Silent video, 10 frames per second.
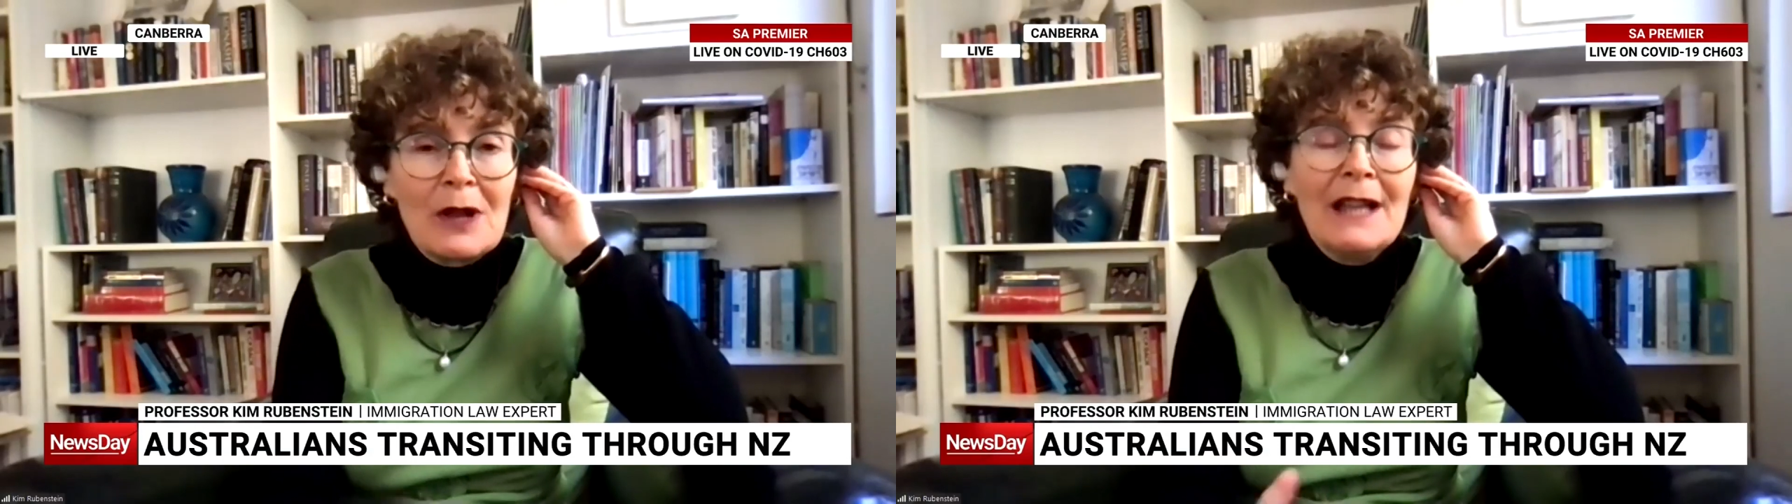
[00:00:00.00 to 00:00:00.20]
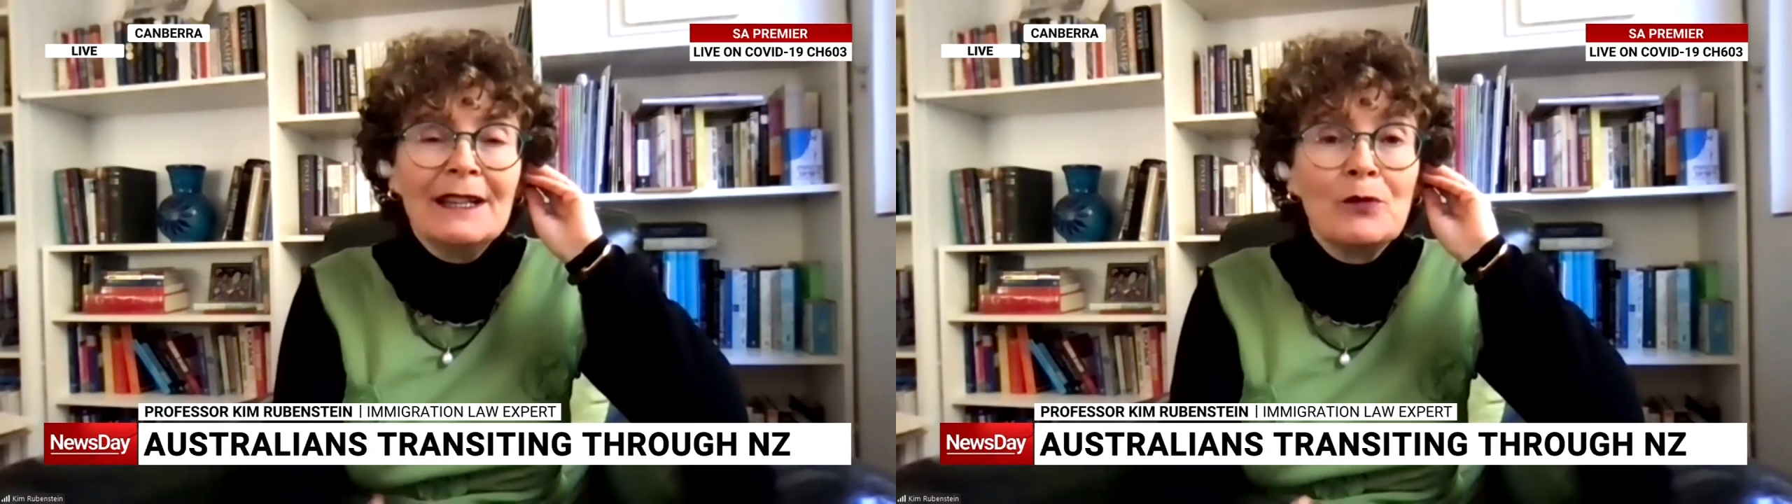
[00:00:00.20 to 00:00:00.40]

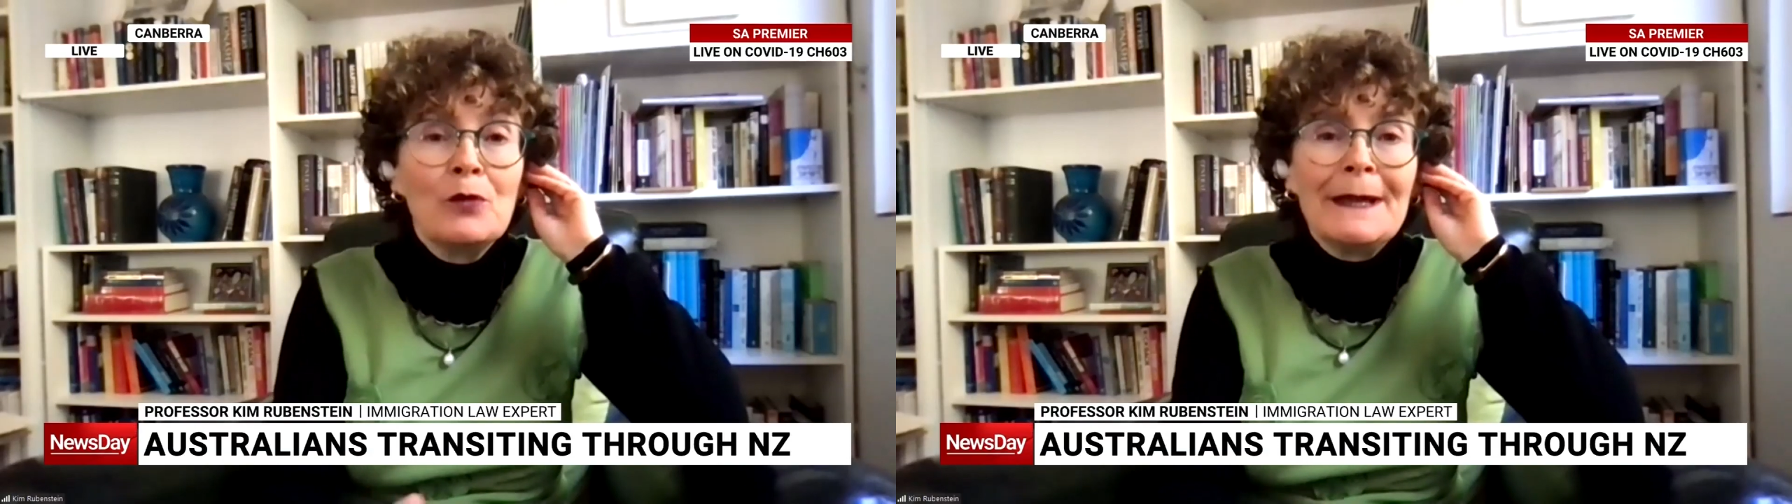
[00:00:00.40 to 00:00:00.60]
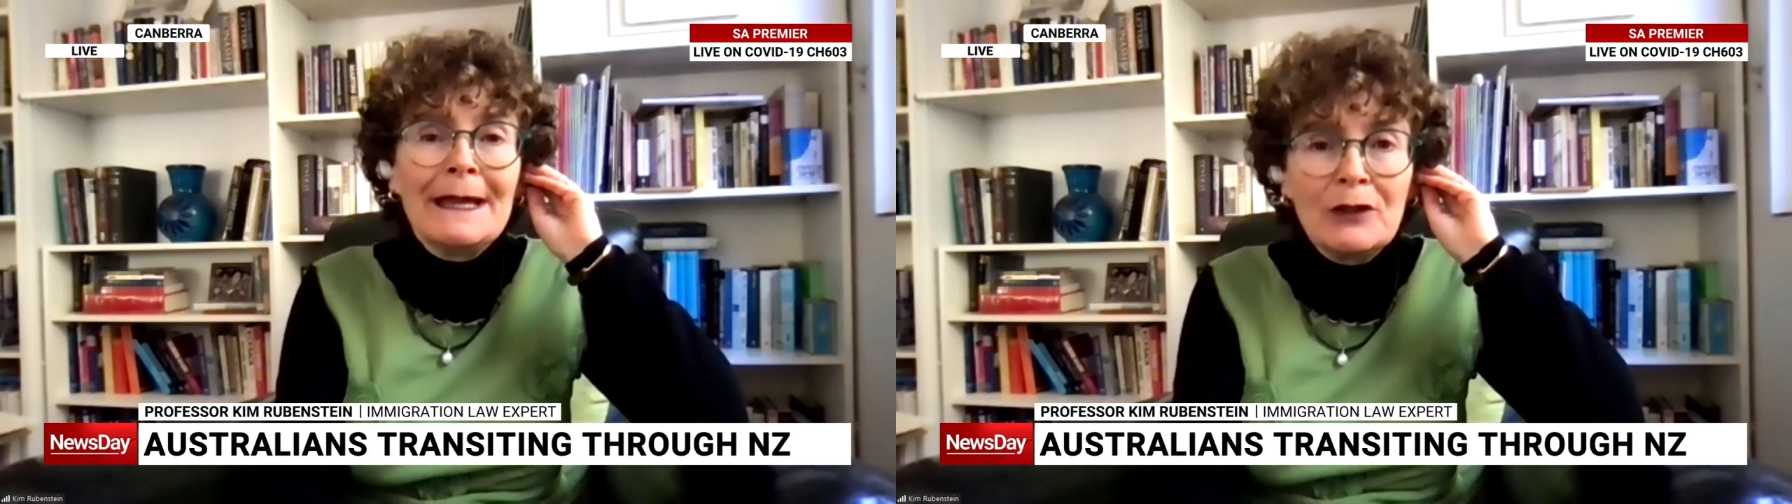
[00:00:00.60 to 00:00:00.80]
and it
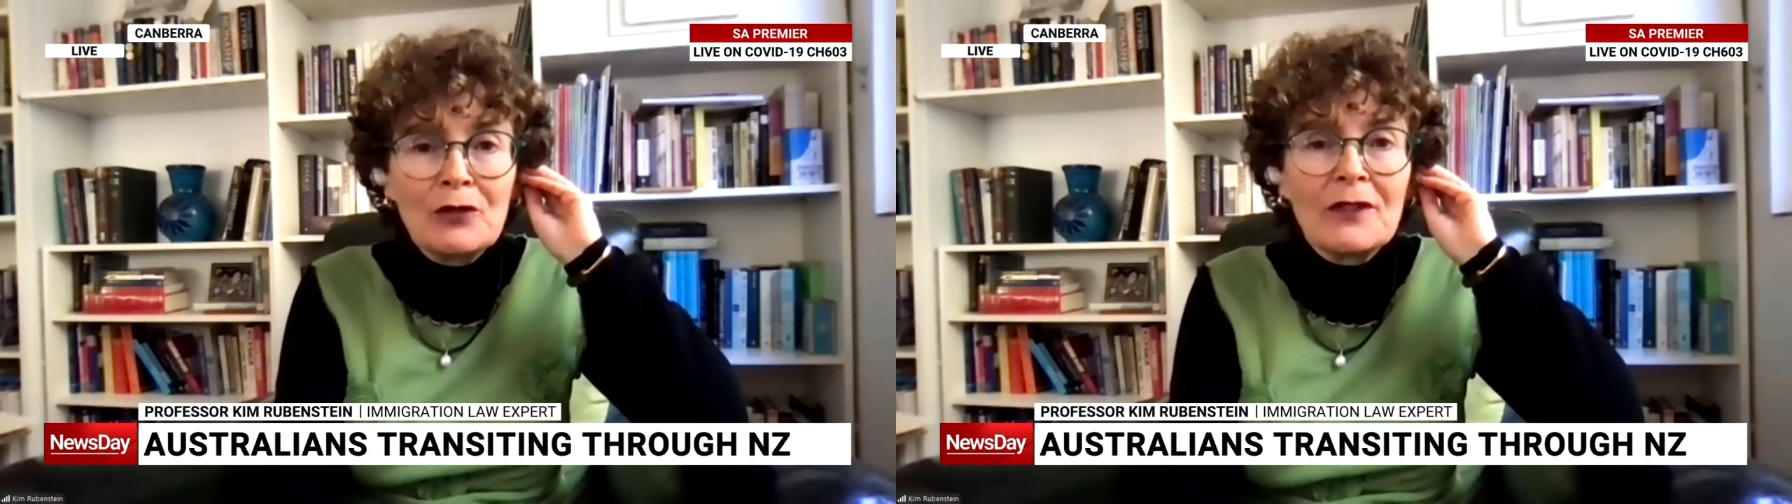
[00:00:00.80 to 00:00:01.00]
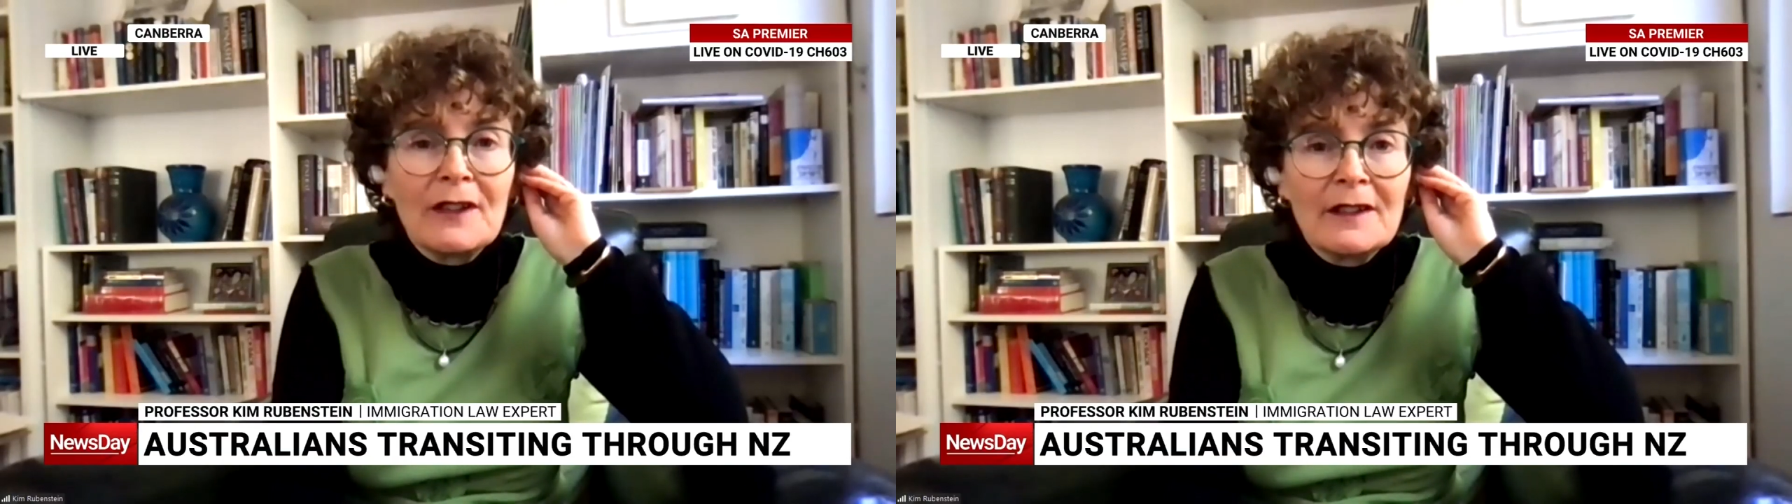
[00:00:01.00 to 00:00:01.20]
will be
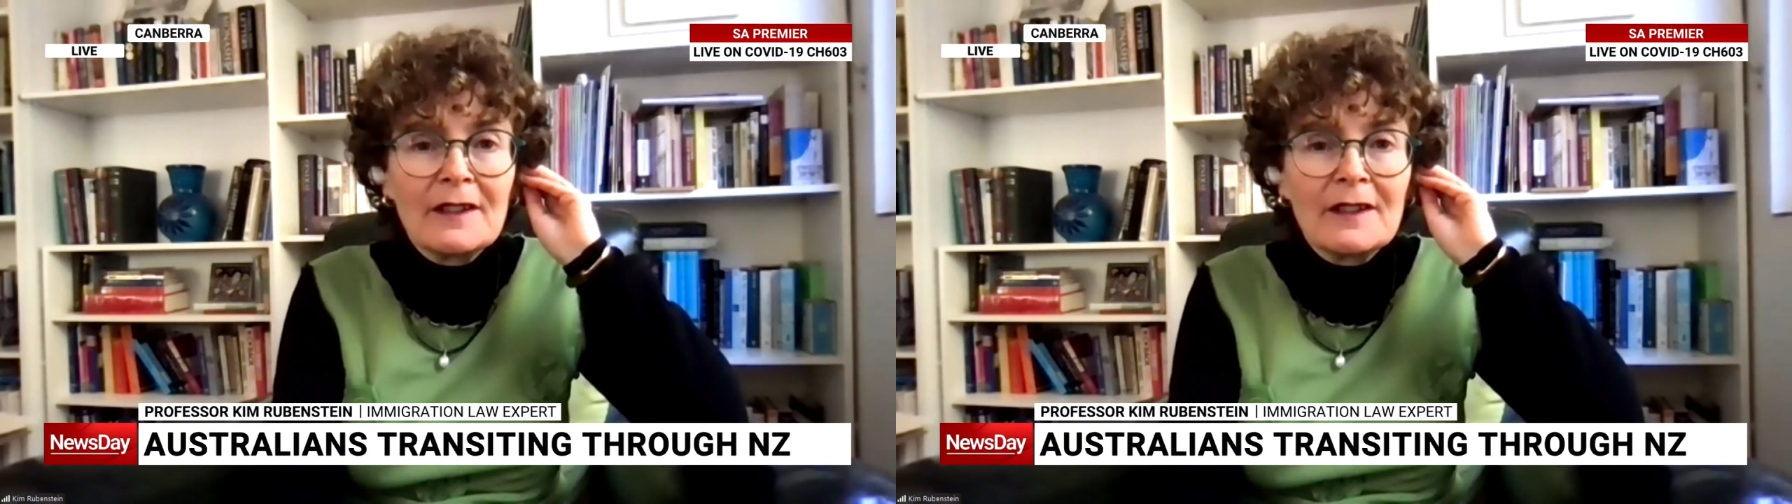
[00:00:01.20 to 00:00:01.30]
interesting